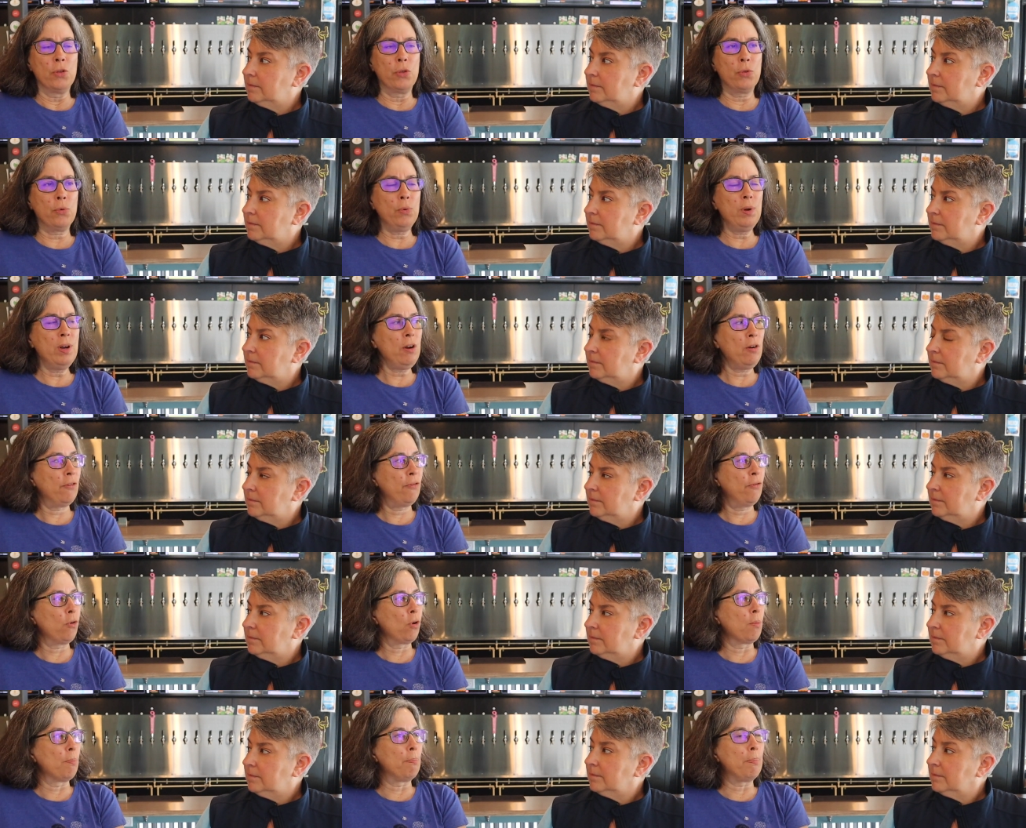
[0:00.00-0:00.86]
Speaker 1: three or
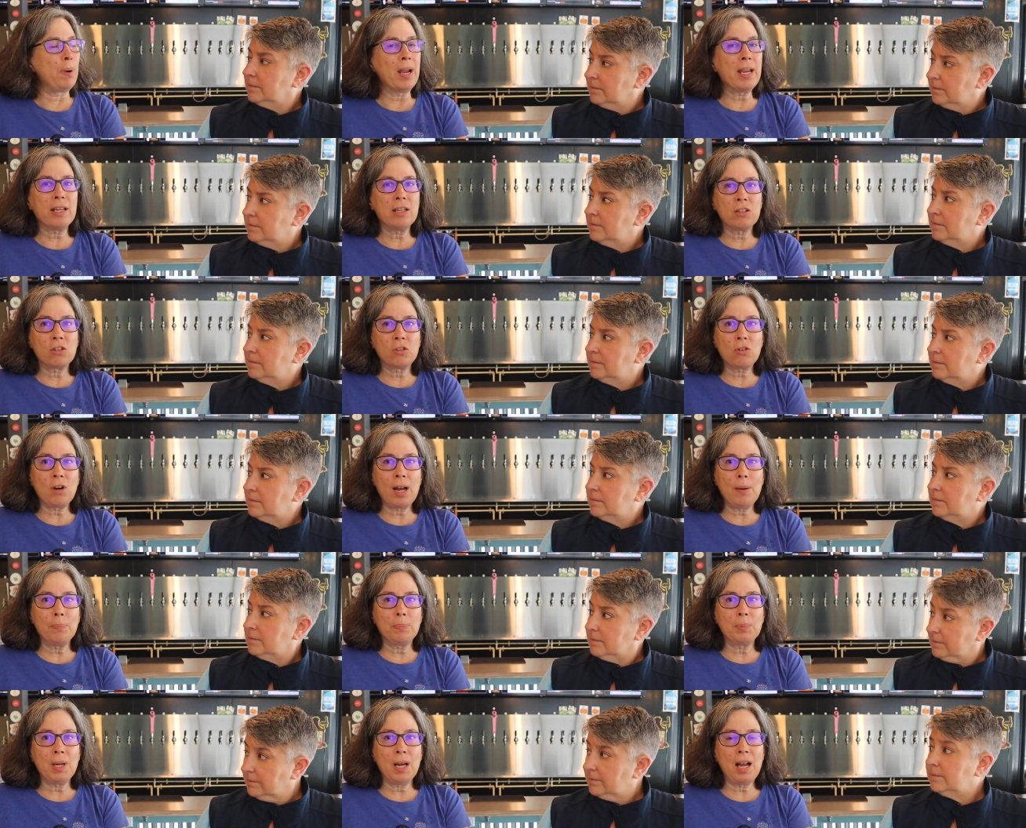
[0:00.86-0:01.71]
four bikes
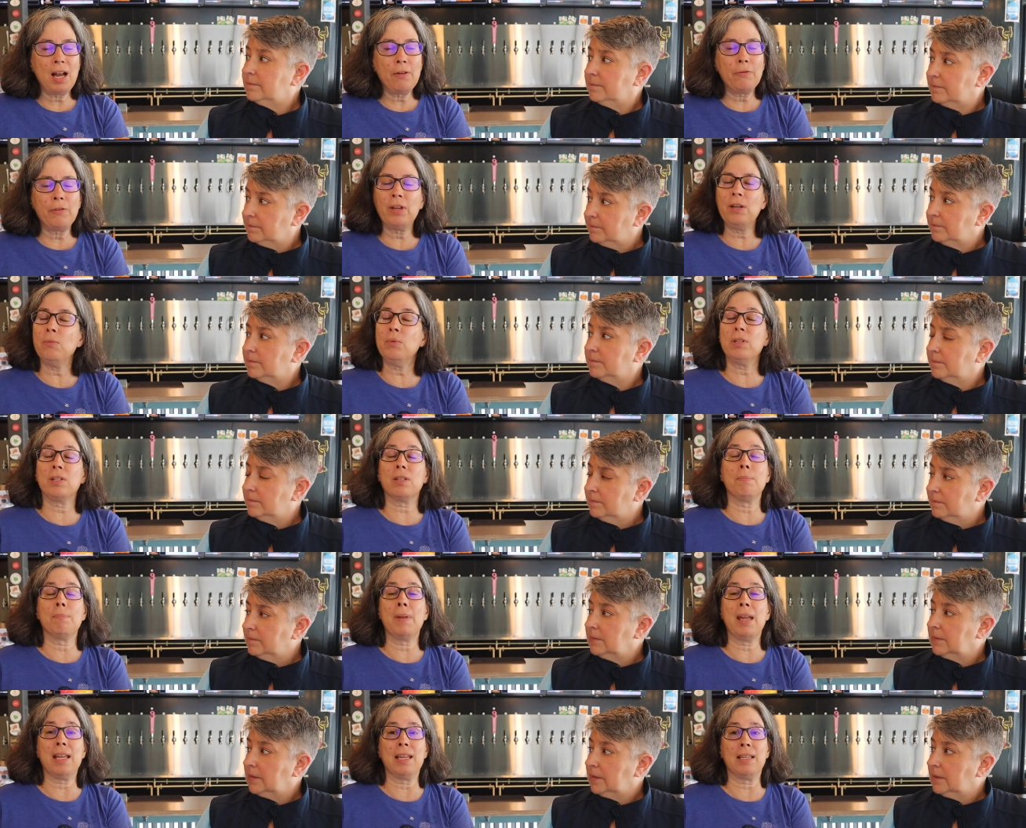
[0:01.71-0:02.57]
dropped off. It was
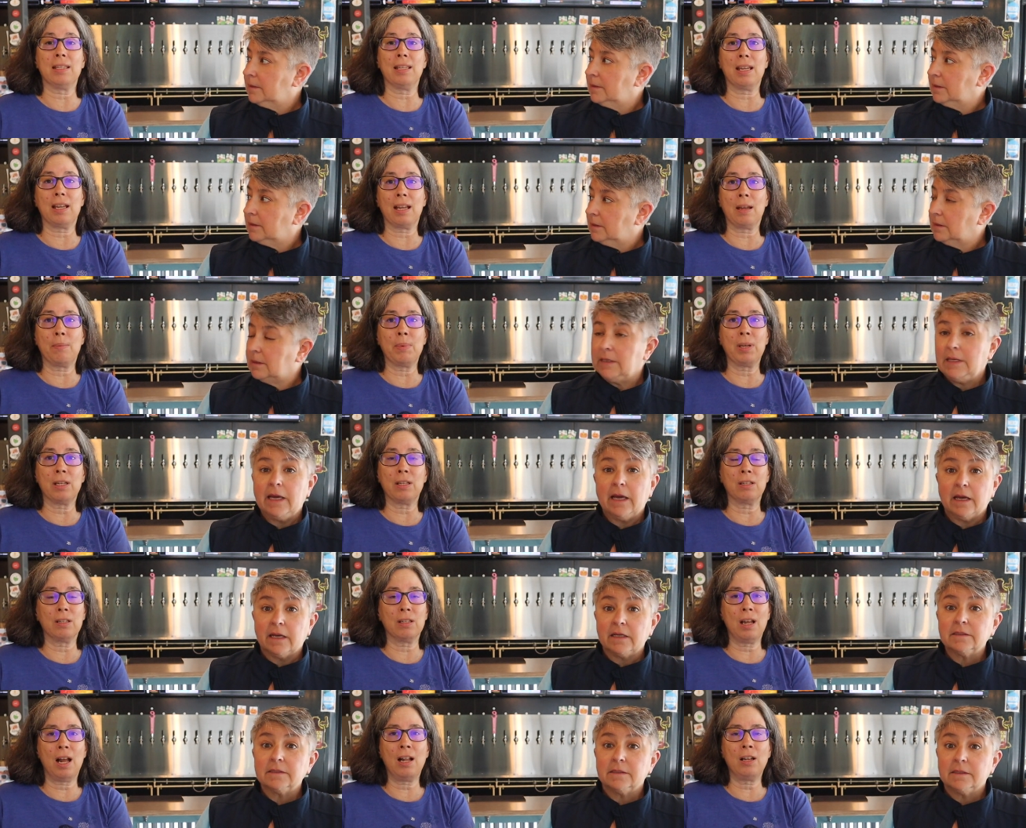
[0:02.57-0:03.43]
amazing. I mean,
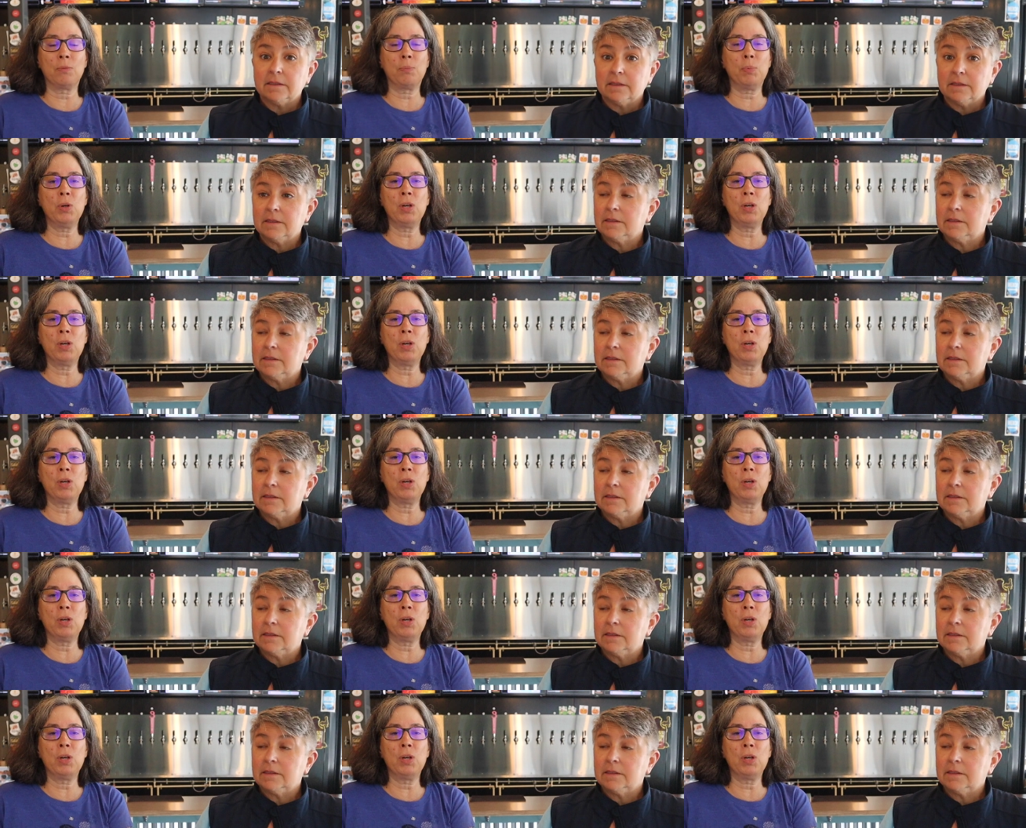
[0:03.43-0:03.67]
yeah. I'll